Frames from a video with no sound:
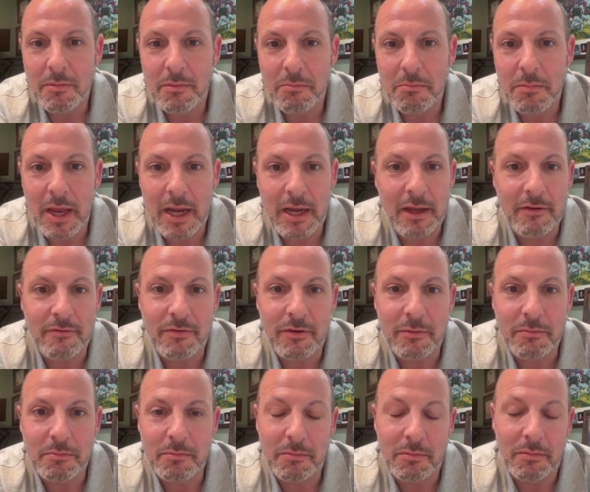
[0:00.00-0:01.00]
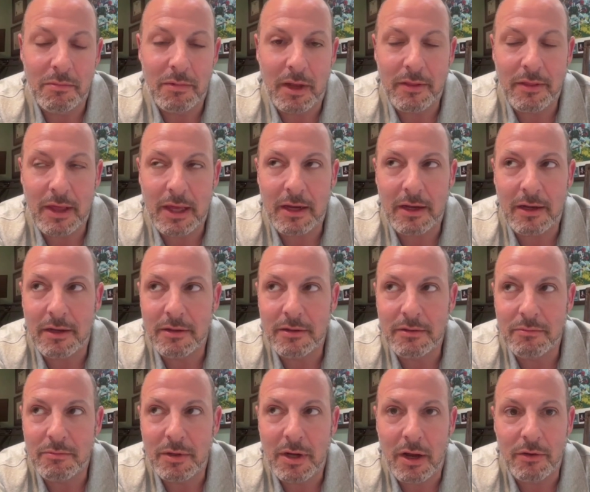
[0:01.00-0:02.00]
Many of them, I think,
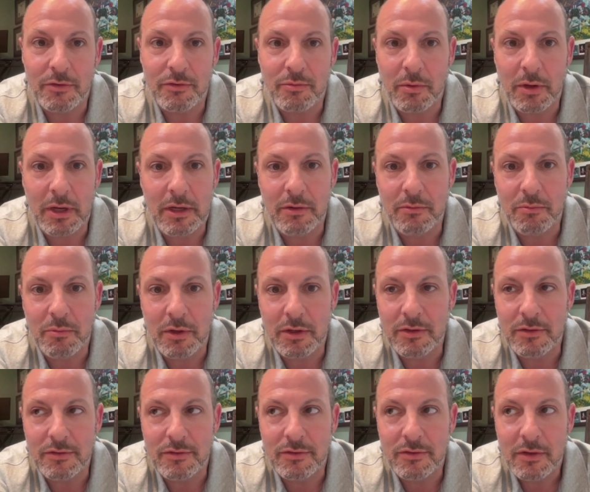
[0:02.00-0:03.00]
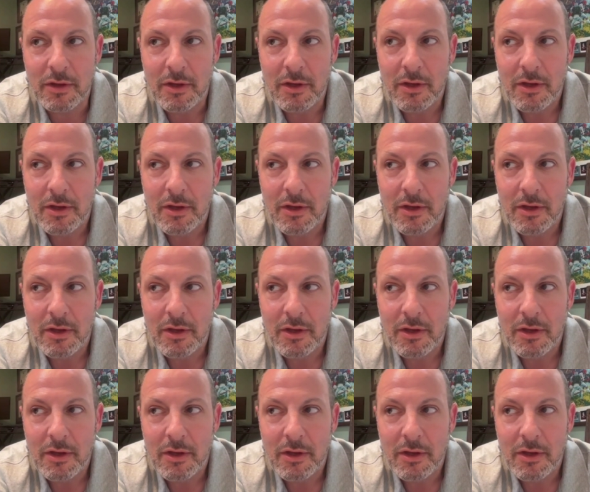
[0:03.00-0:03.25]
what I was reading was